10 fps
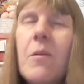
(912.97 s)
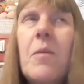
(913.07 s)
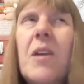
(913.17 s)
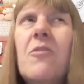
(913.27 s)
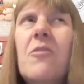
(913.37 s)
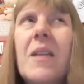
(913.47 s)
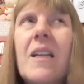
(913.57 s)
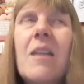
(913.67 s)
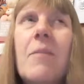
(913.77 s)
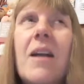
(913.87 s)
I might not have been a
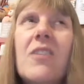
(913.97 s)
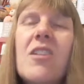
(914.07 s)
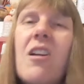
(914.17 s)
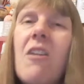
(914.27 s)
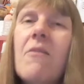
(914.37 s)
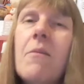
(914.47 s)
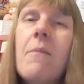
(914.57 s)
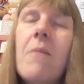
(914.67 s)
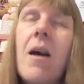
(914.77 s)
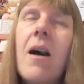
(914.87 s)
club, actually. I can't
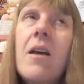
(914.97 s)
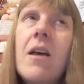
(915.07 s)
remember.